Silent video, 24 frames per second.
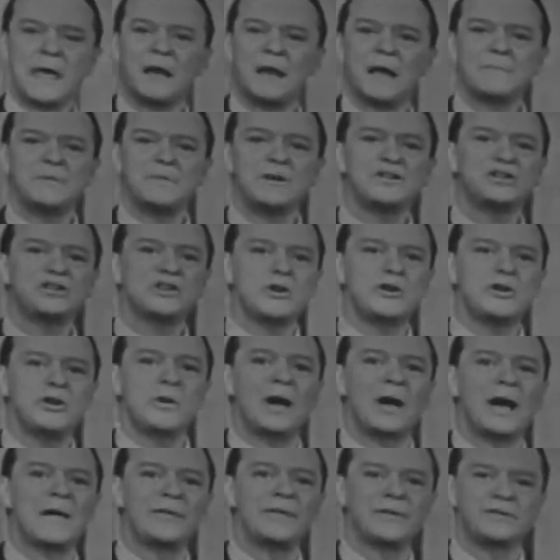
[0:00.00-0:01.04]
Let me show
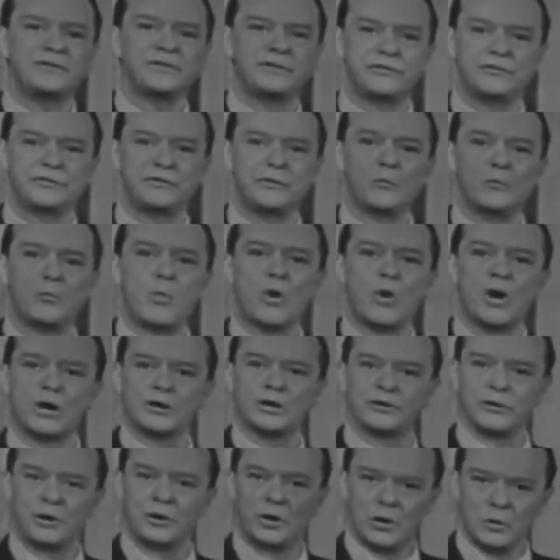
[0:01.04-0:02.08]
you how this system
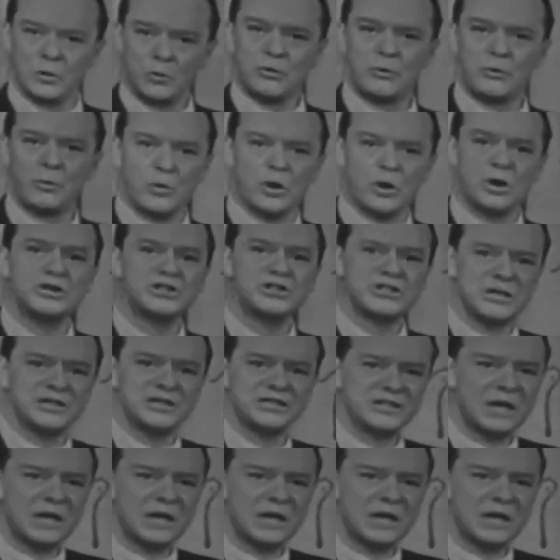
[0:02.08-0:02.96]
worked with words that